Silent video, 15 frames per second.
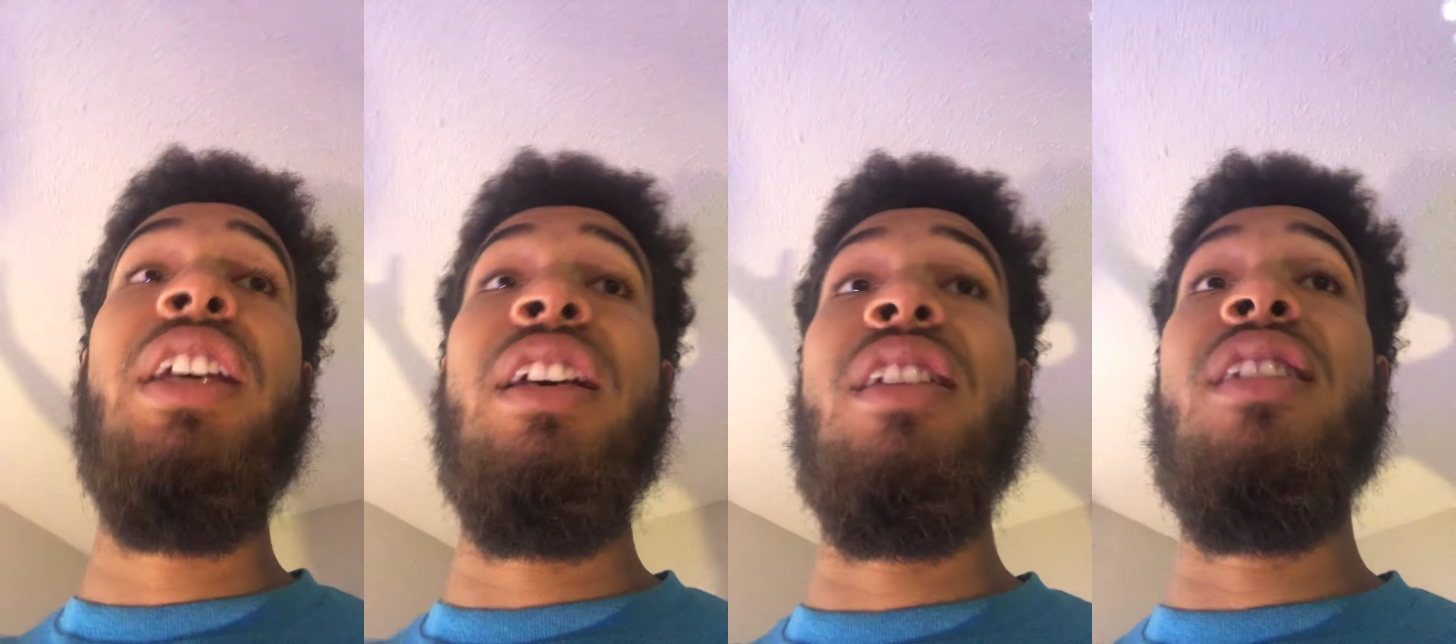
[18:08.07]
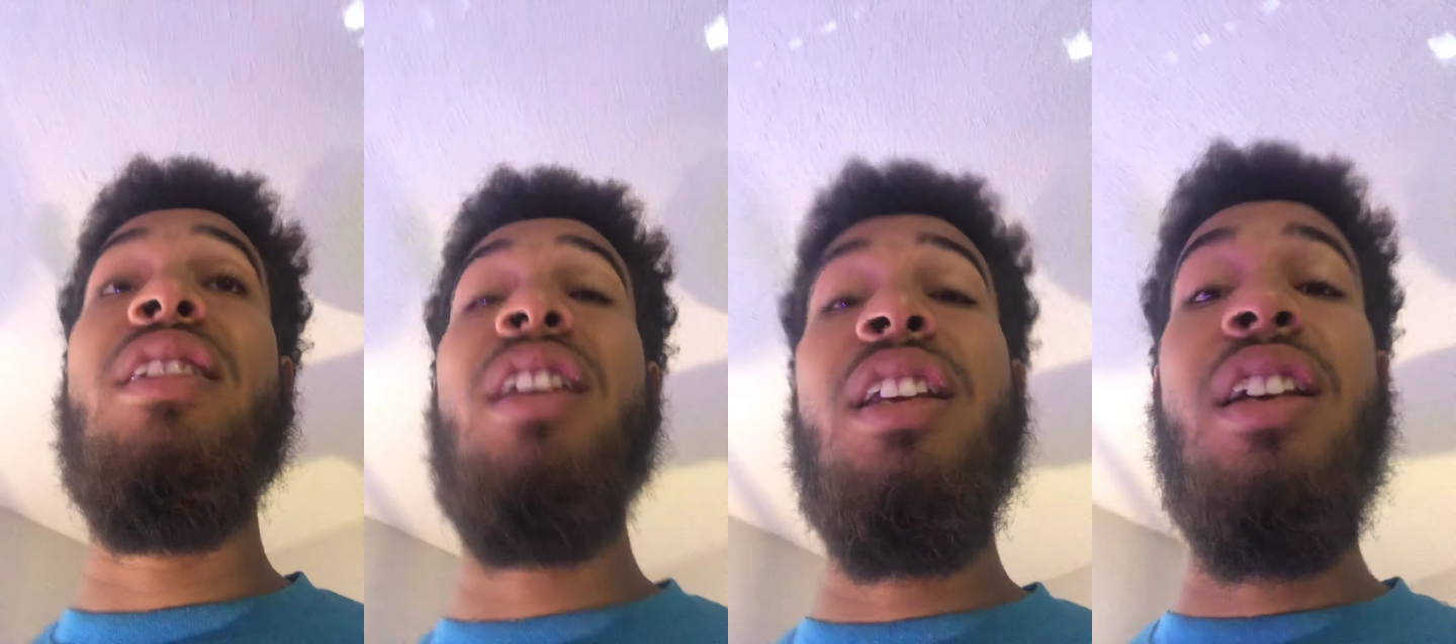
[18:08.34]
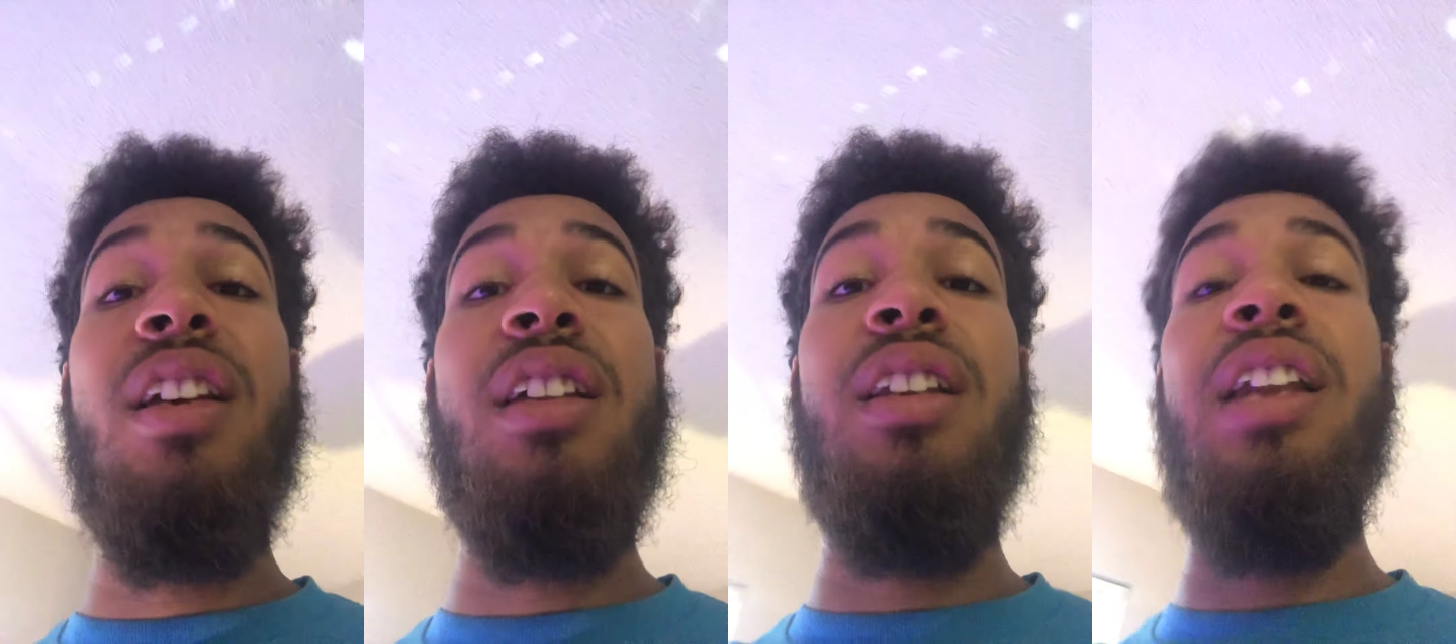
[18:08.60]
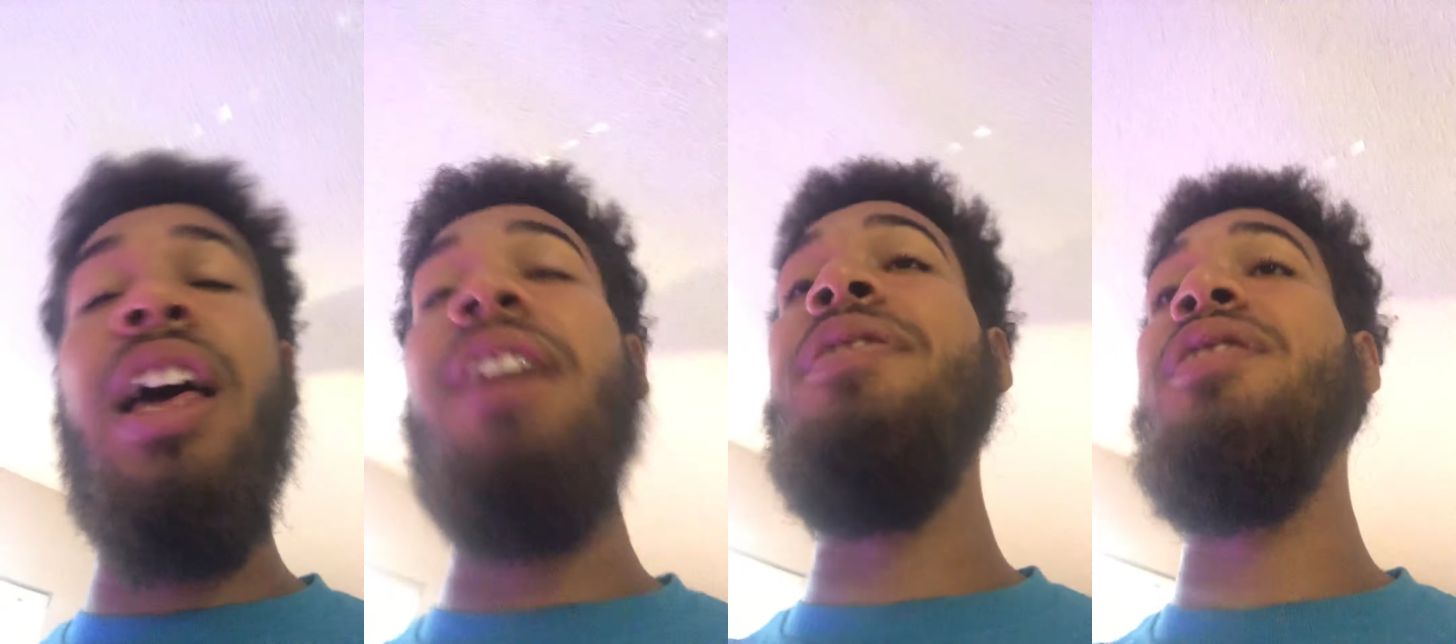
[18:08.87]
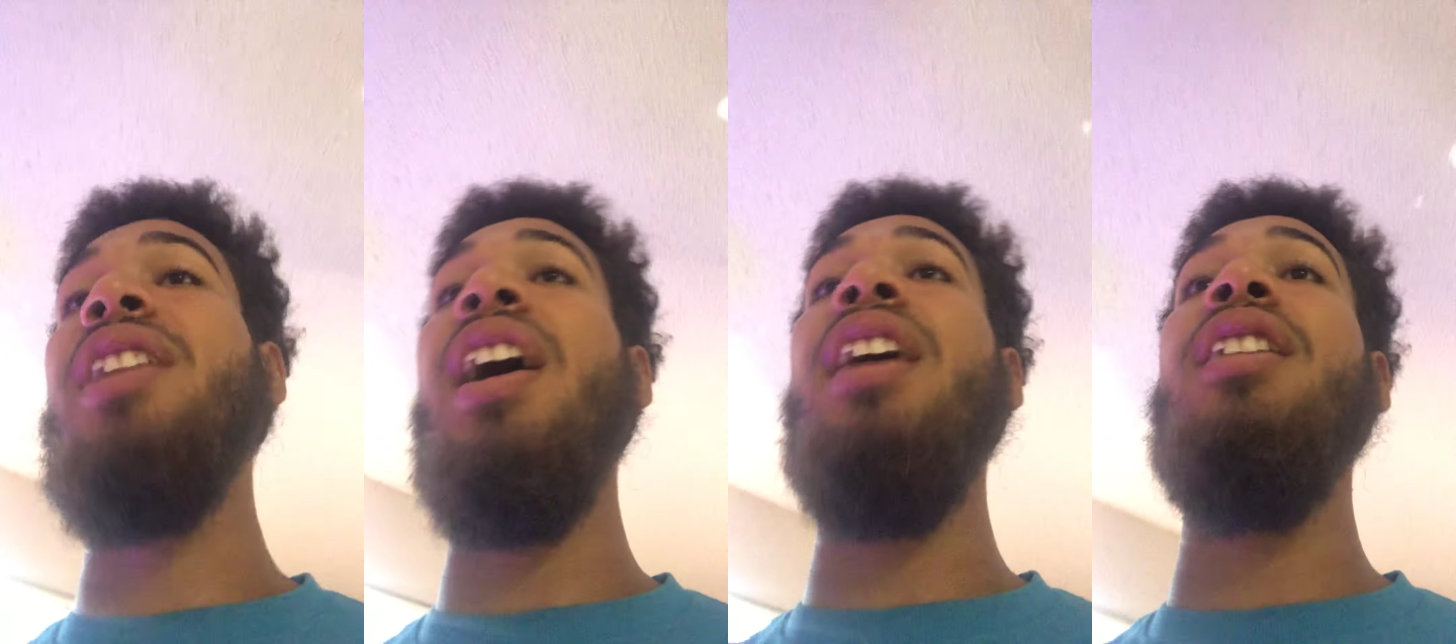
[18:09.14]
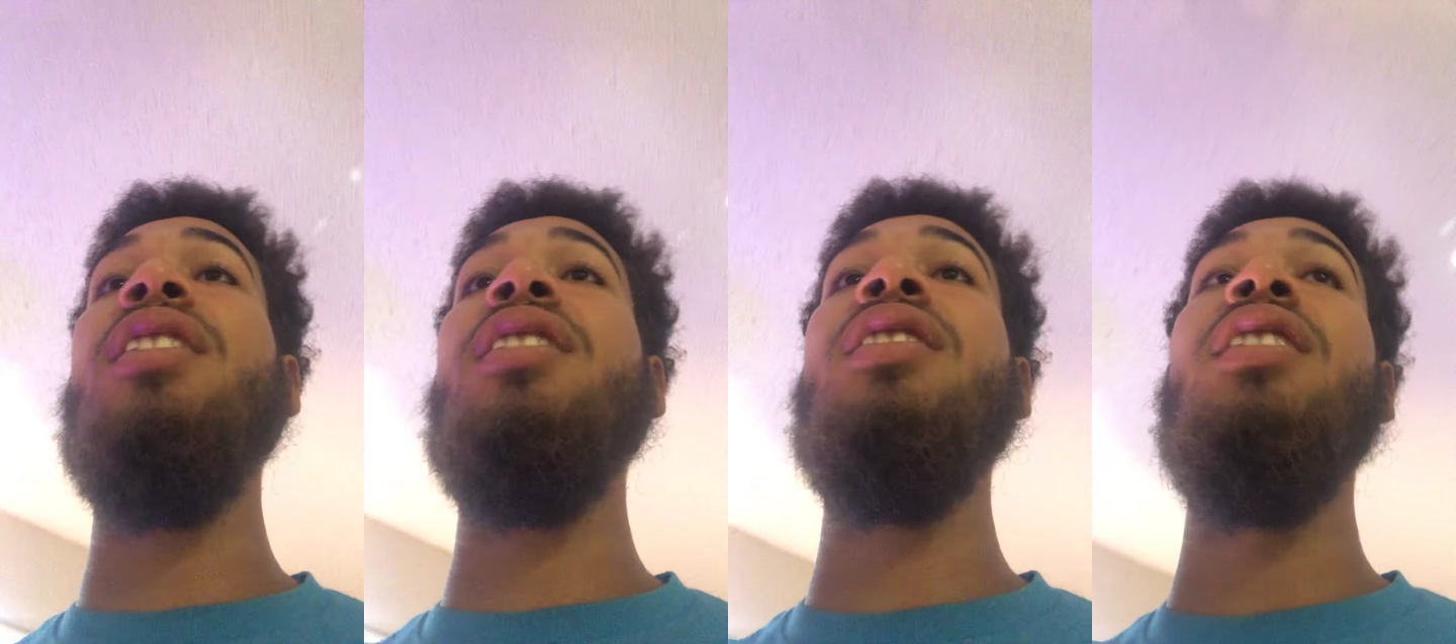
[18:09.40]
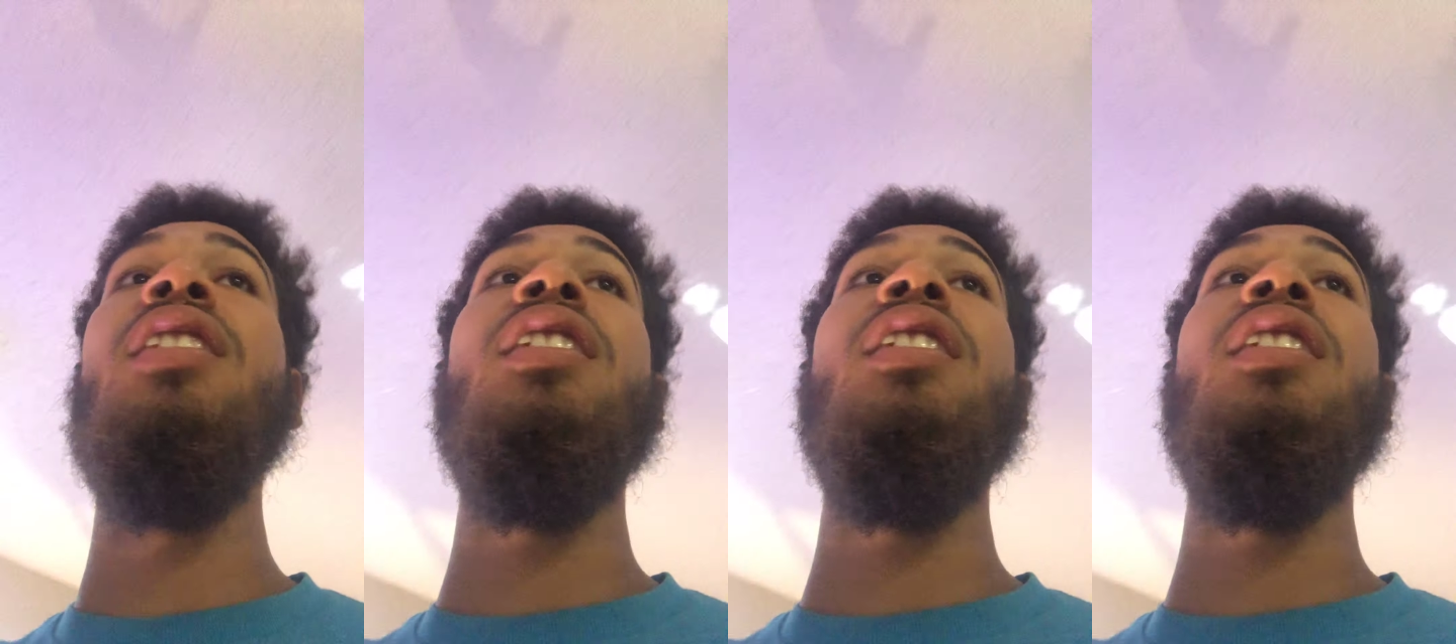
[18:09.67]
acidic lifestyle,